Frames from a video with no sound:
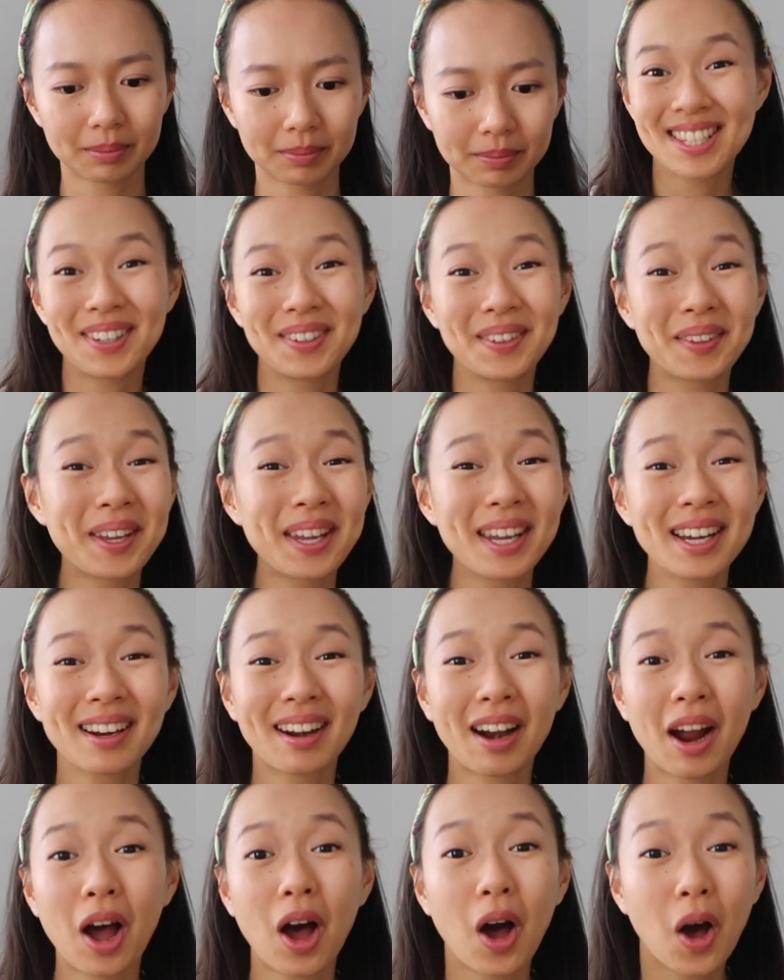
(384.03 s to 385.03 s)
So
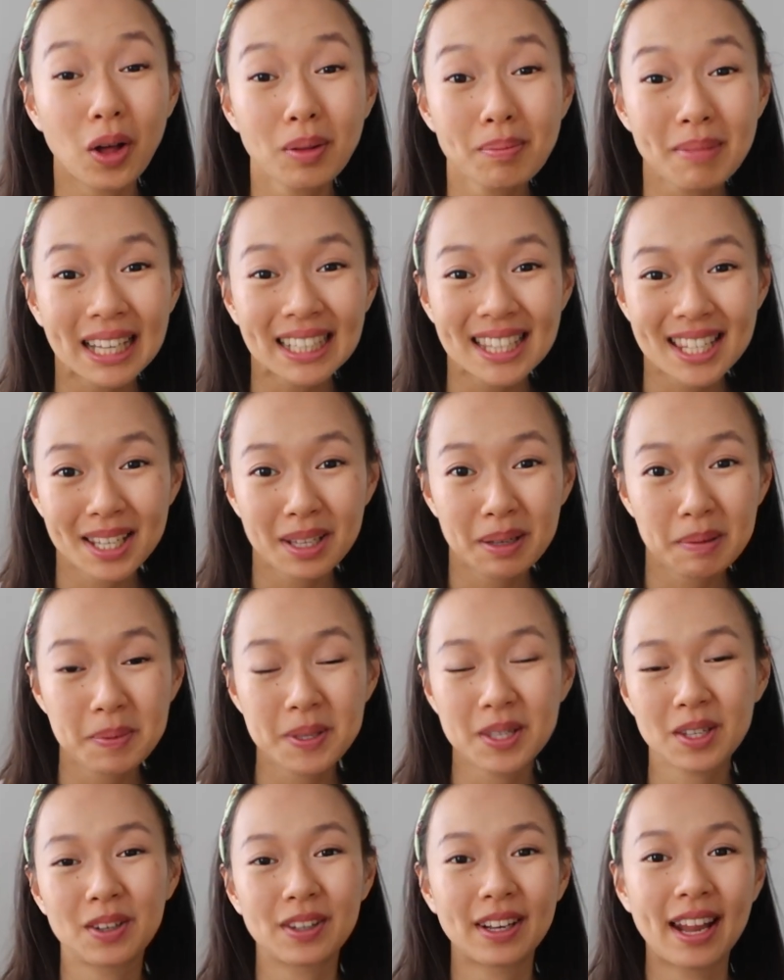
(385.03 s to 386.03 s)
here are all my
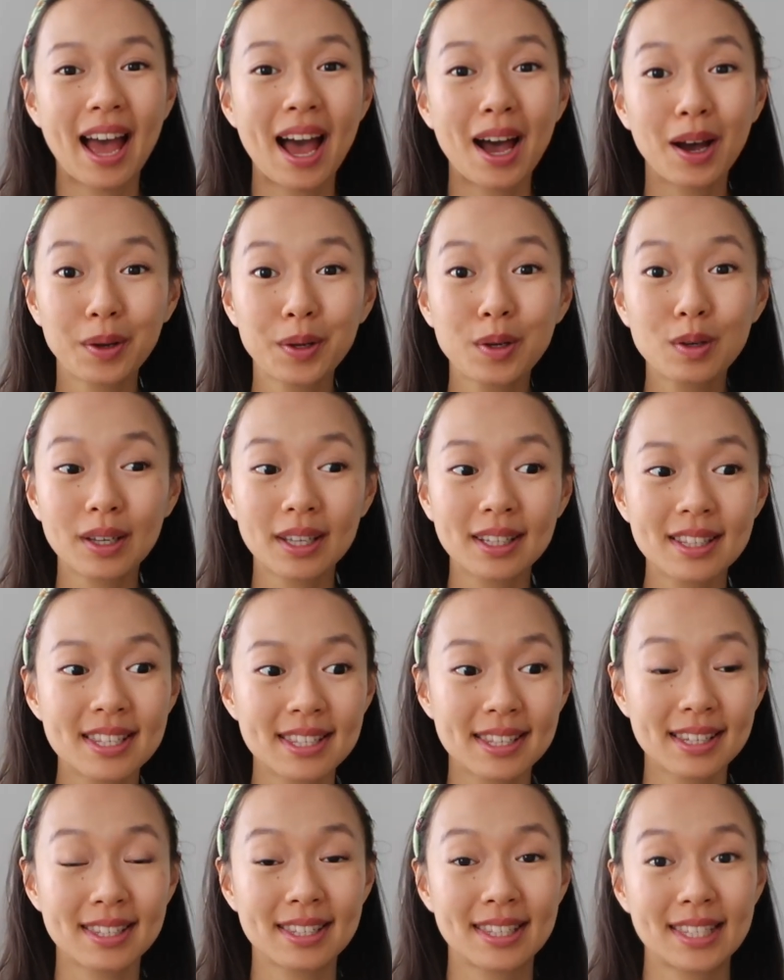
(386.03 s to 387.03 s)
tips on how you can
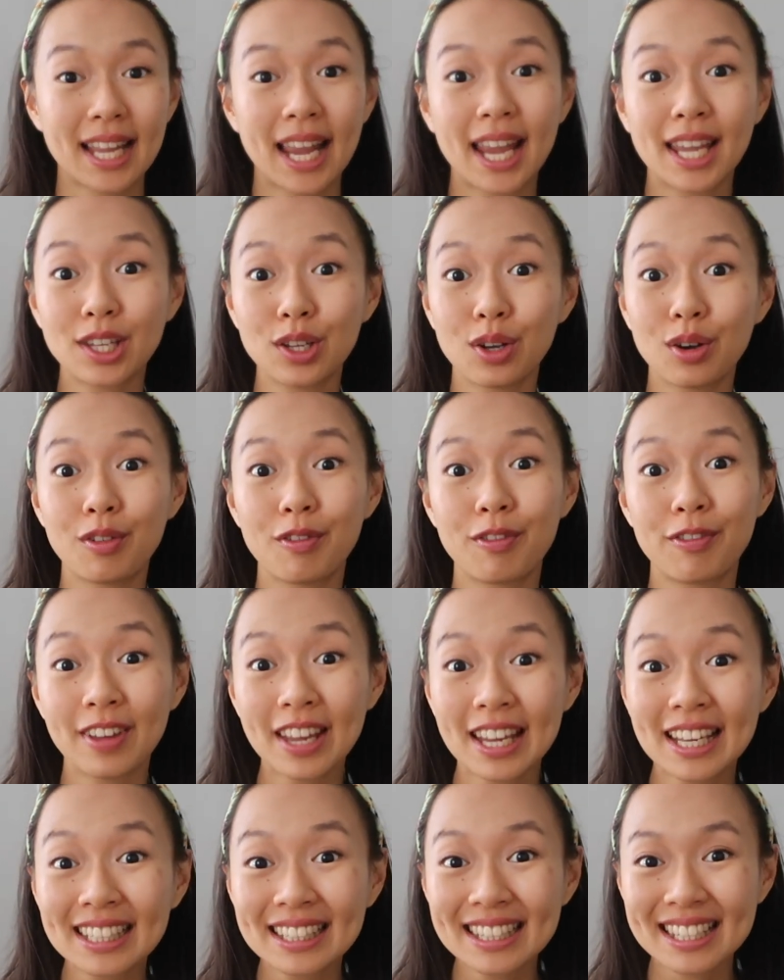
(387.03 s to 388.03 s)
sustain your
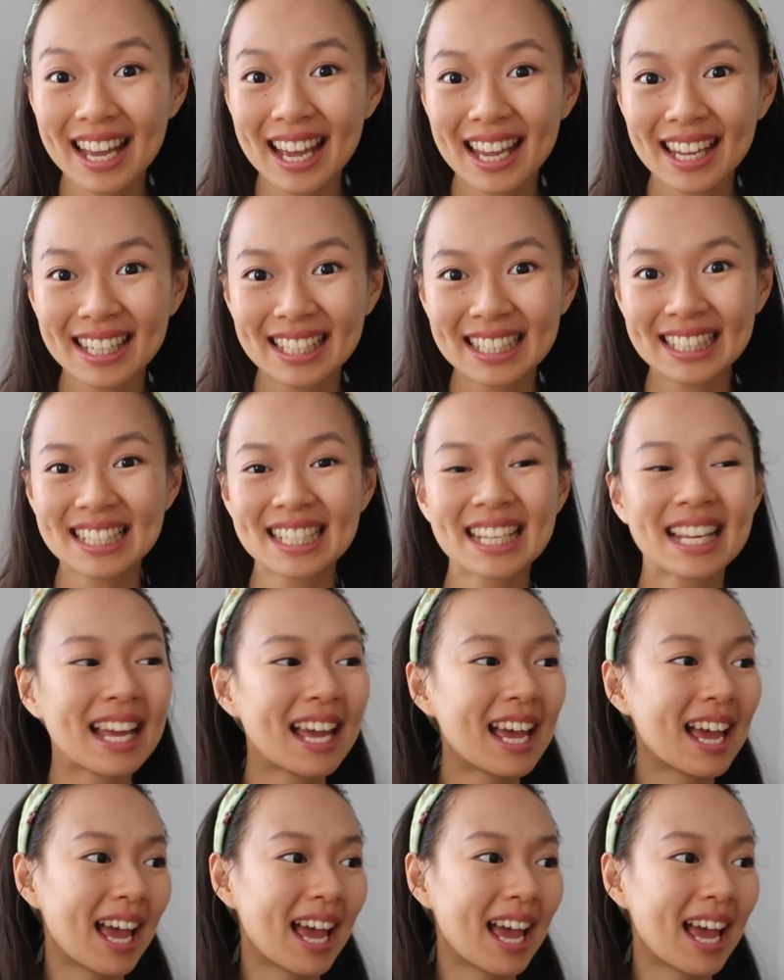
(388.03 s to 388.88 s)
vegan diet